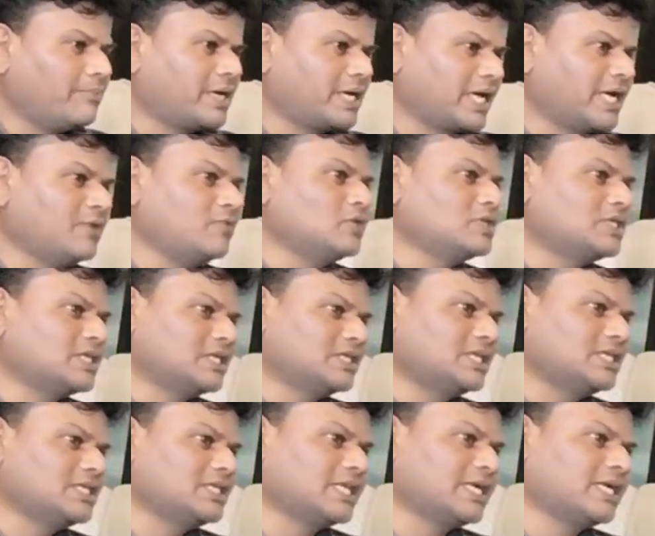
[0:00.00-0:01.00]
But I would
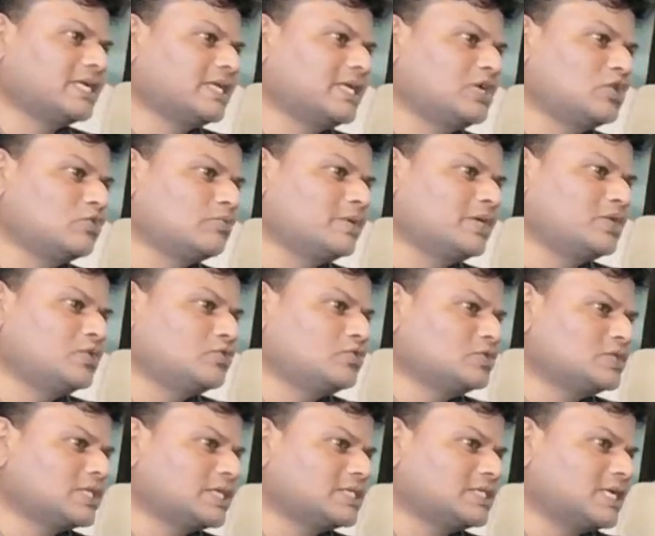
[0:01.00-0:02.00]
suggest LinkedIn to be
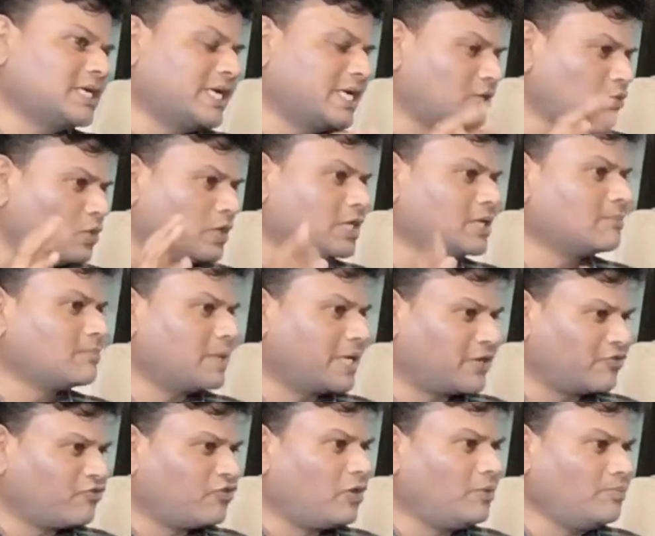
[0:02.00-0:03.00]
used as a networking
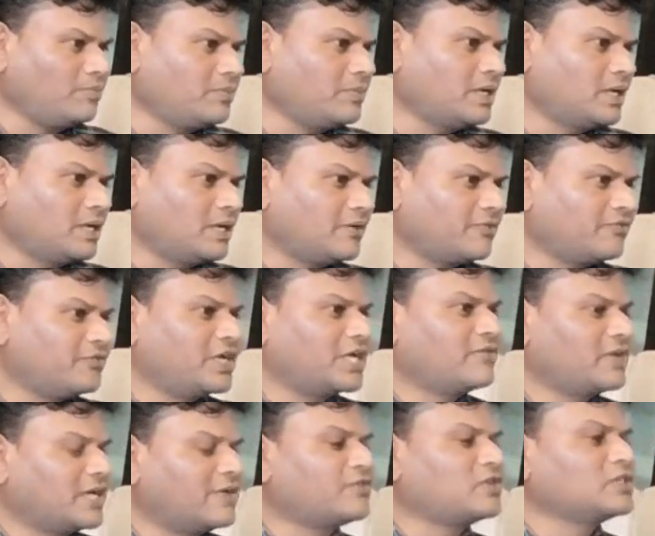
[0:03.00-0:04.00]
platform
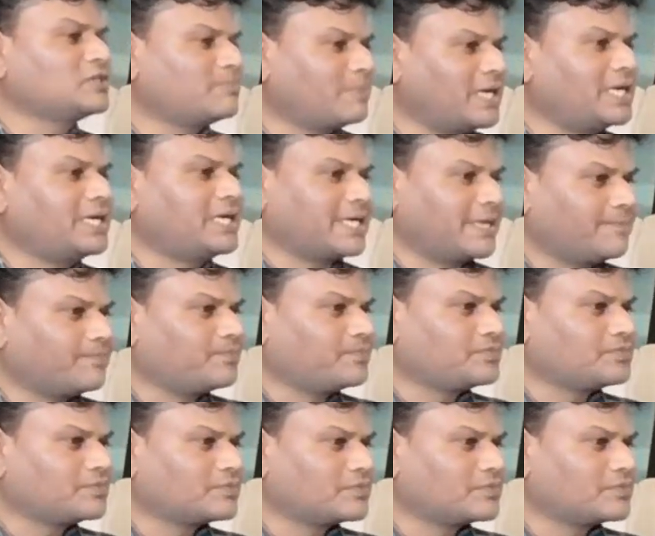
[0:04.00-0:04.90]
where we'll have to spend time.